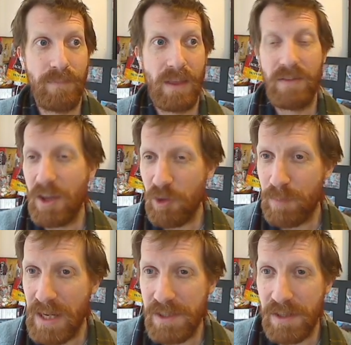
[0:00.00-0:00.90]
The other
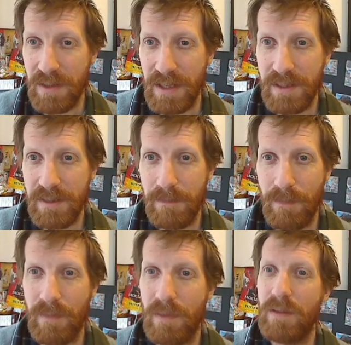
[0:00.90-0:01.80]
piece to this,
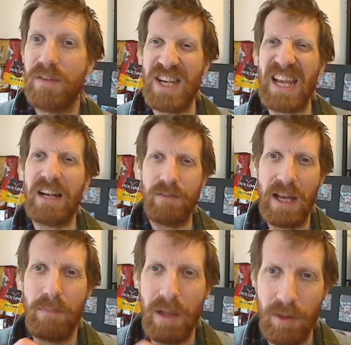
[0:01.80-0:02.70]
the negative
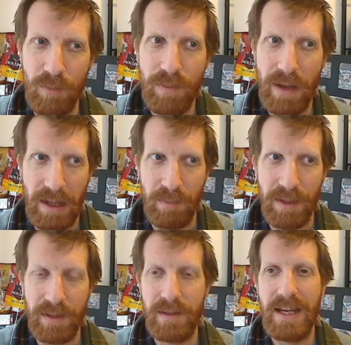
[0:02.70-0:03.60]
gameplay loop element,